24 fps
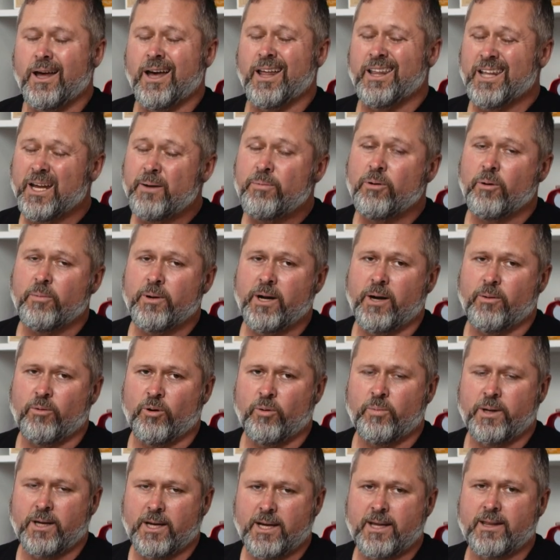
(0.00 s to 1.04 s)
and they probably don't
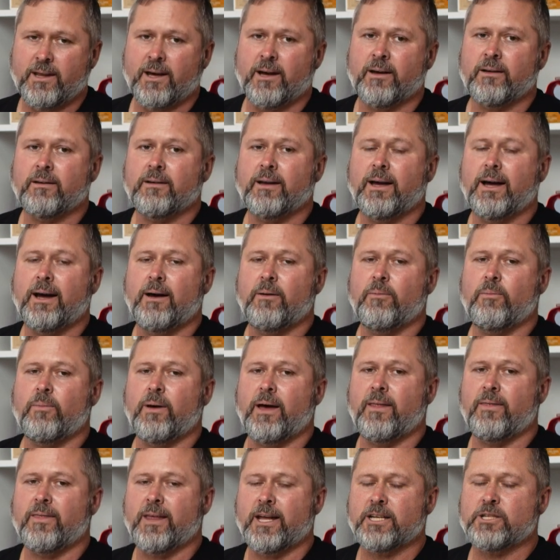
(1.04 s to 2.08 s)
want to pee either,
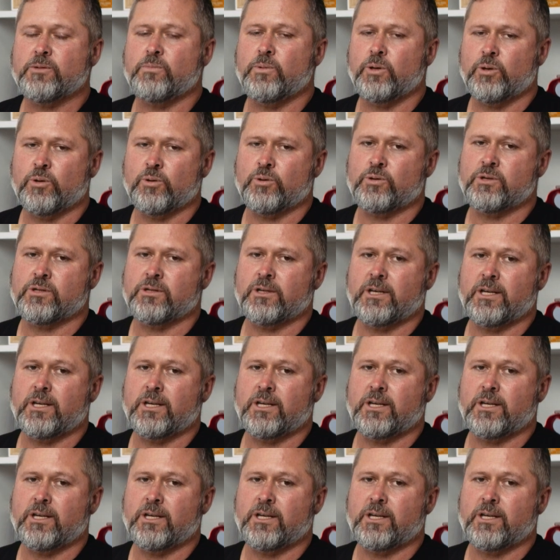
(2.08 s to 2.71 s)
and that's because